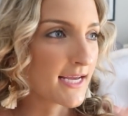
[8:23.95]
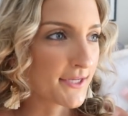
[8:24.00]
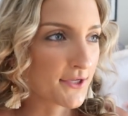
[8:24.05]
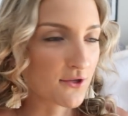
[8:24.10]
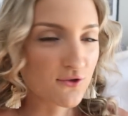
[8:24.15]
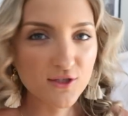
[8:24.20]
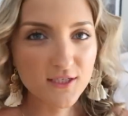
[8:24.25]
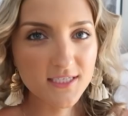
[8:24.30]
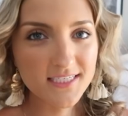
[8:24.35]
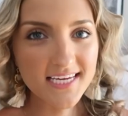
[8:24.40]

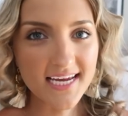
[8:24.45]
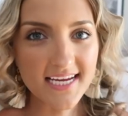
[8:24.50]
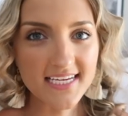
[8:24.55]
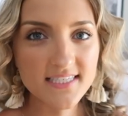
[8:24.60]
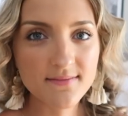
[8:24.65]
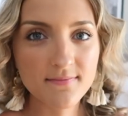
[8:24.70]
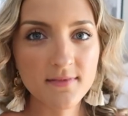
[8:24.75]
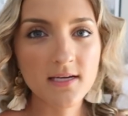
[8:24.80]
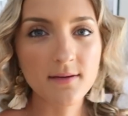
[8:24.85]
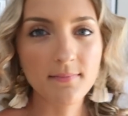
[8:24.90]
Usually
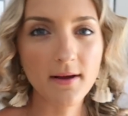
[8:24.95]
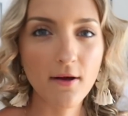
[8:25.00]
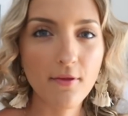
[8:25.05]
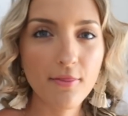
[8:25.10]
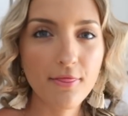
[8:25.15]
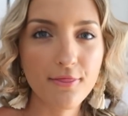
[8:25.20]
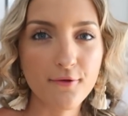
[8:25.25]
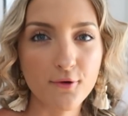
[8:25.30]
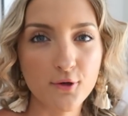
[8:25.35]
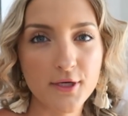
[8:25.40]
takes me
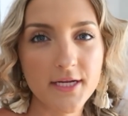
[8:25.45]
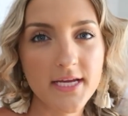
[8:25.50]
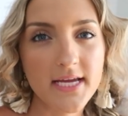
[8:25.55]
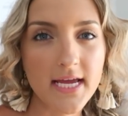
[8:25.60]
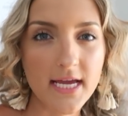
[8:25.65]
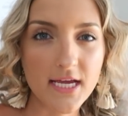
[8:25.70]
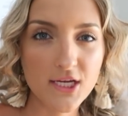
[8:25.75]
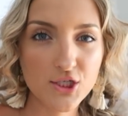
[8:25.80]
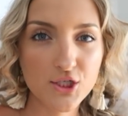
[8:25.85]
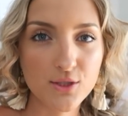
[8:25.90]
about
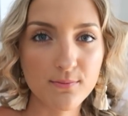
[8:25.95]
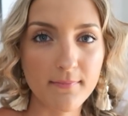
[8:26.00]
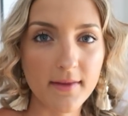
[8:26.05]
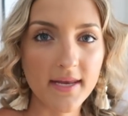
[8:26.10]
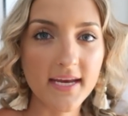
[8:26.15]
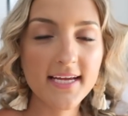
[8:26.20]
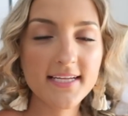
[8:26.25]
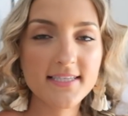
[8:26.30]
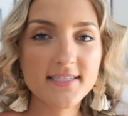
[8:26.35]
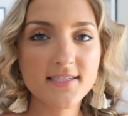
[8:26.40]
30-ish
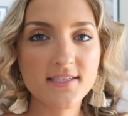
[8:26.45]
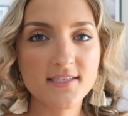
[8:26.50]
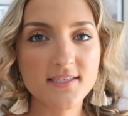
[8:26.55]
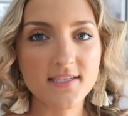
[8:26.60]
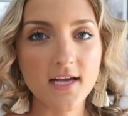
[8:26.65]
minutes,